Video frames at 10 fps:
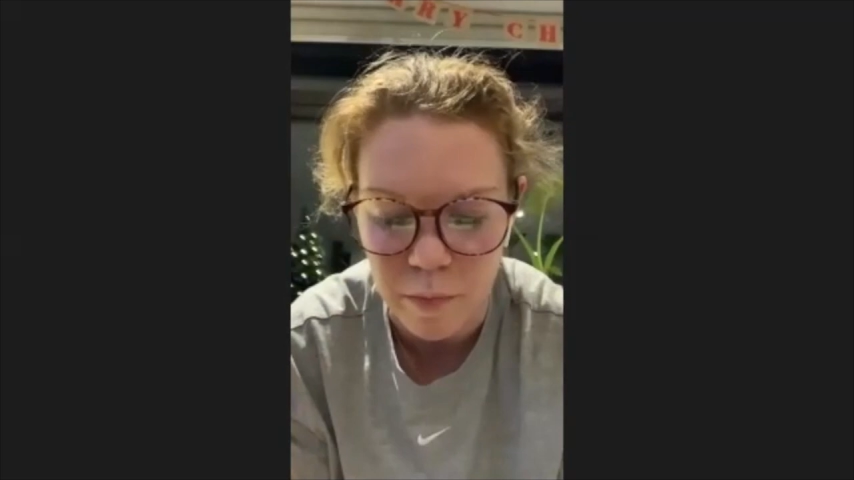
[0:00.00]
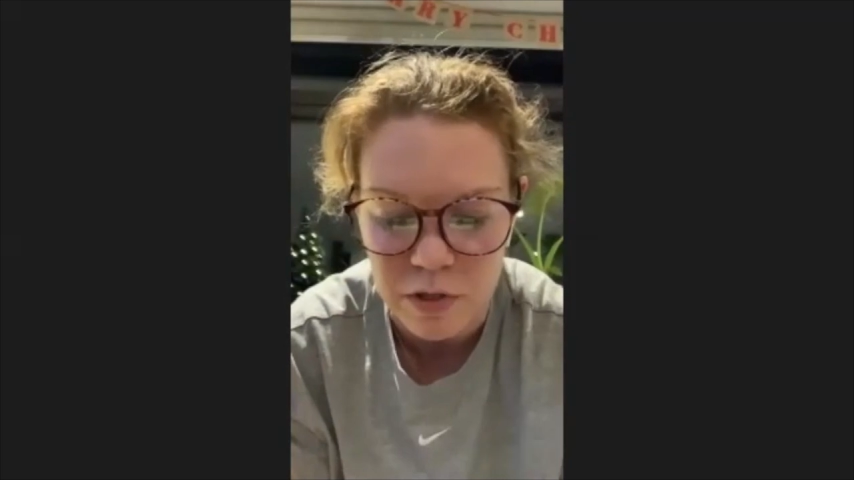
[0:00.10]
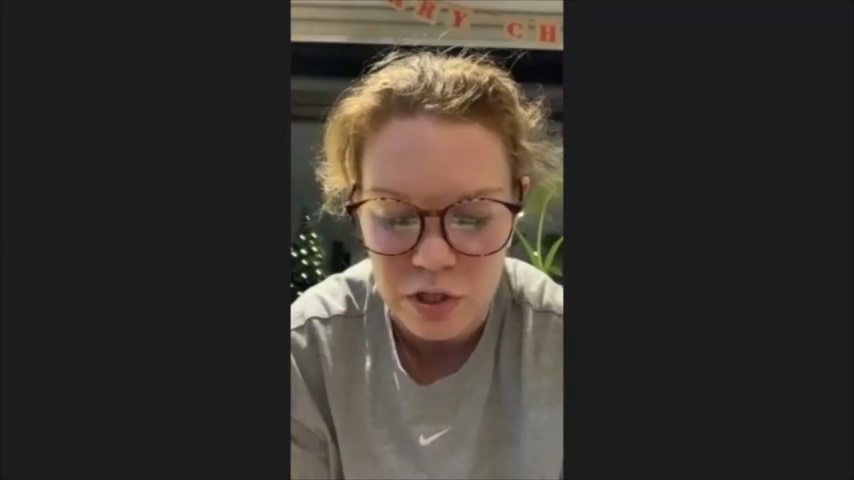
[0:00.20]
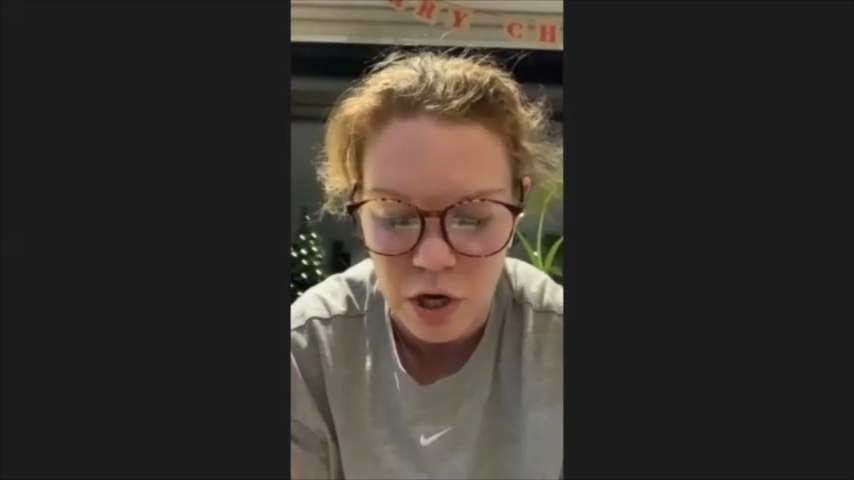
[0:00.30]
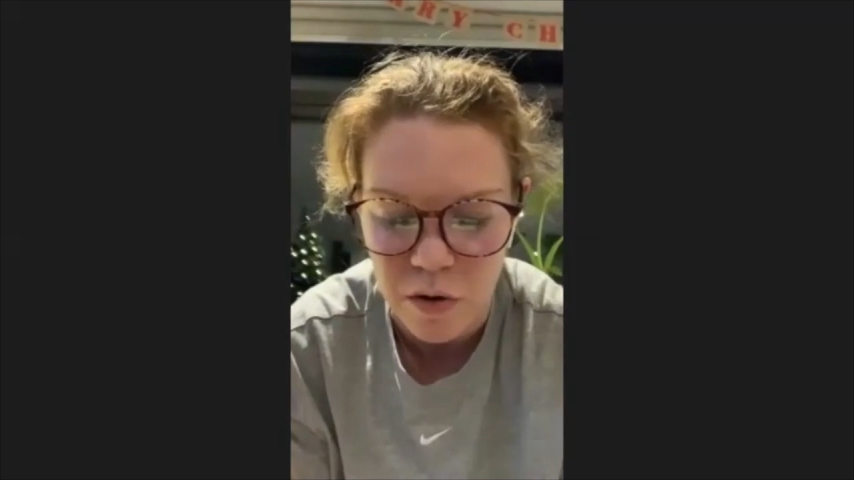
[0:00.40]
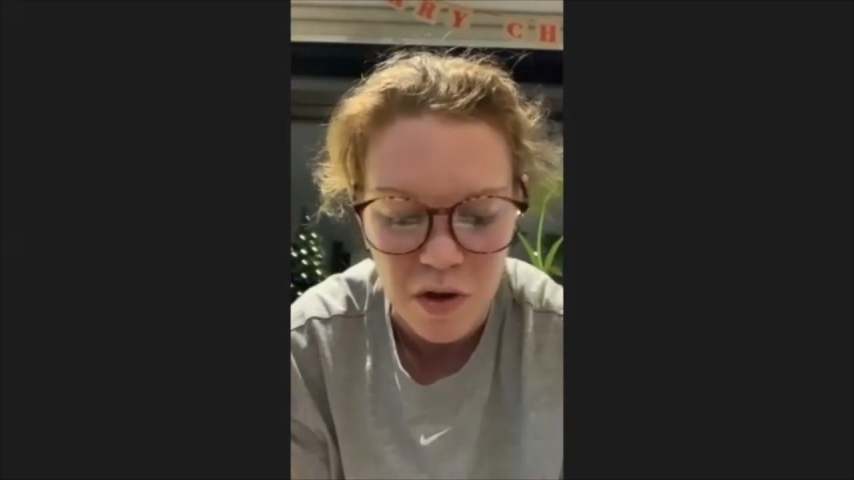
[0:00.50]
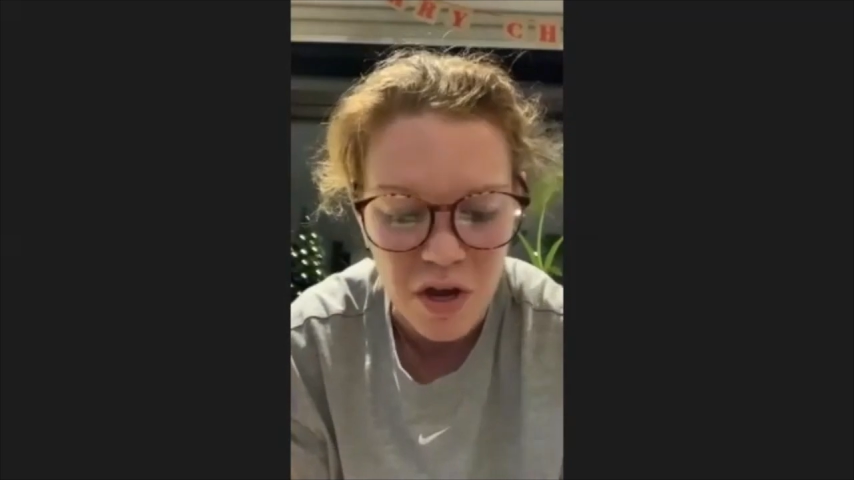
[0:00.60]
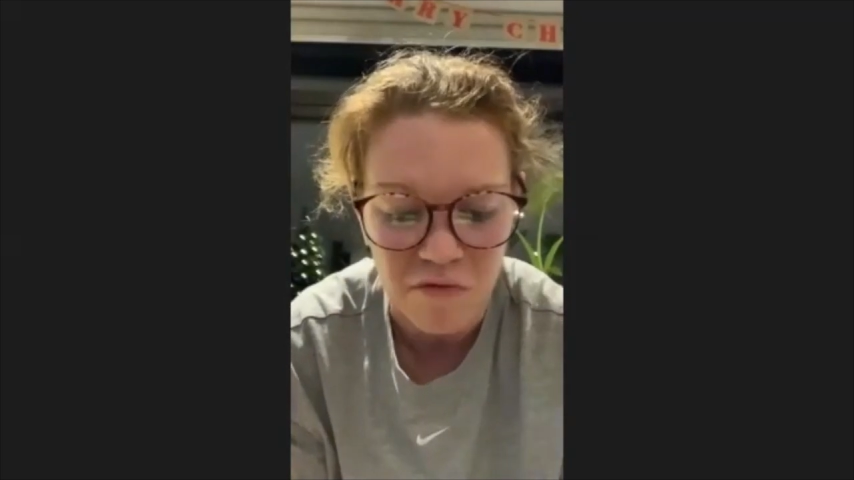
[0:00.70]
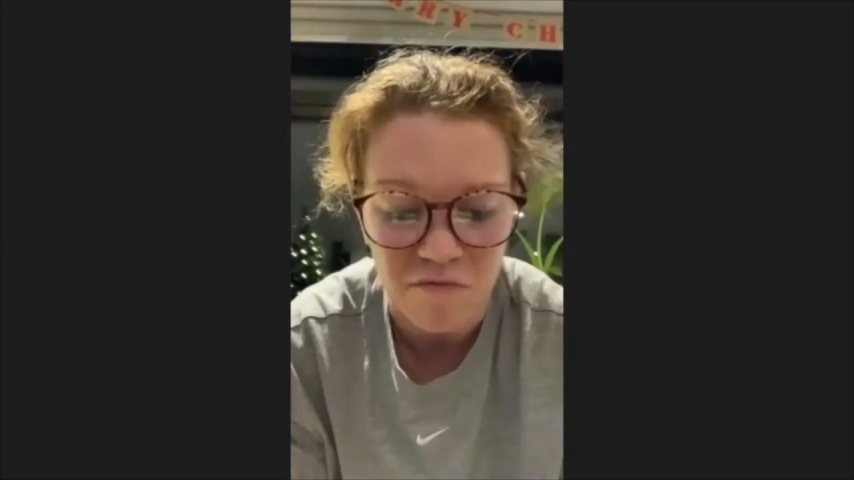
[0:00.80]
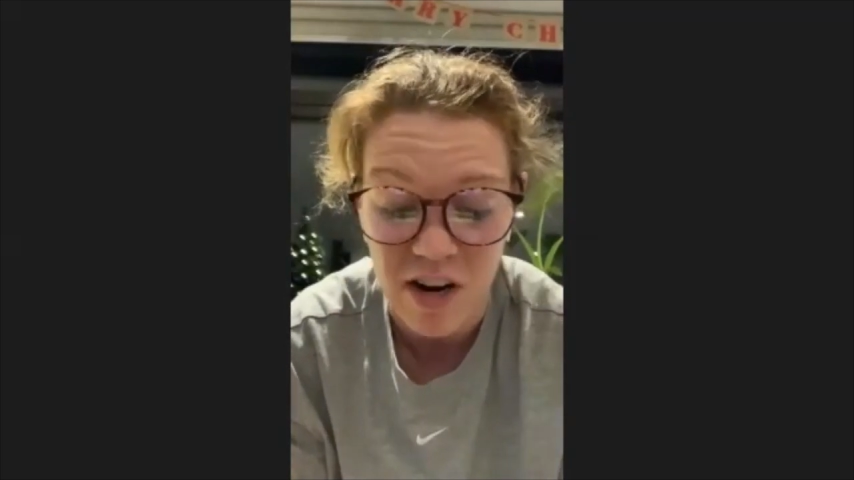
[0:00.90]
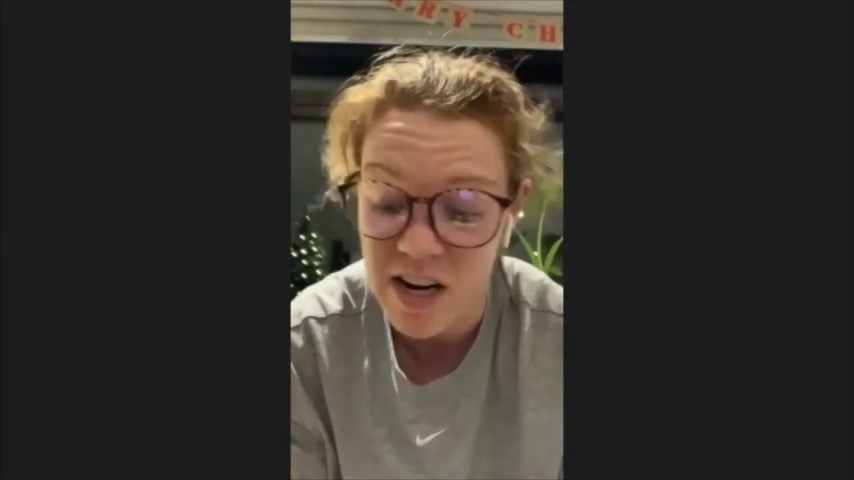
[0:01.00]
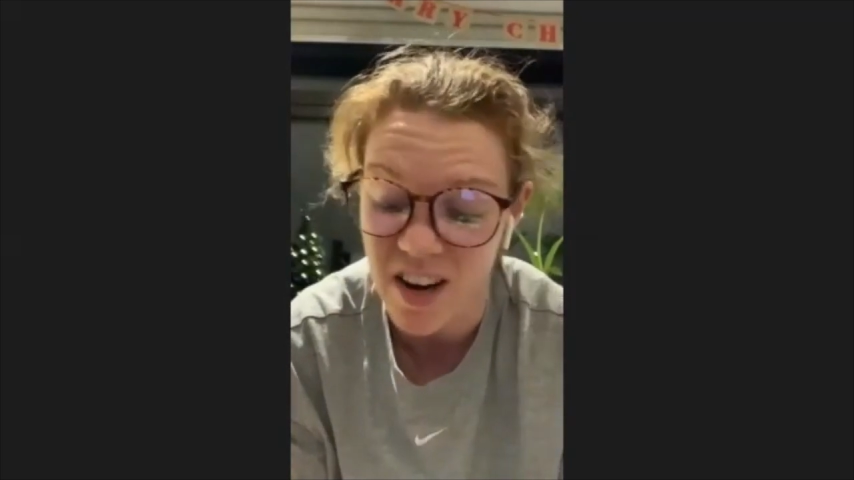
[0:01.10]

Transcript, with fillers: And so, really,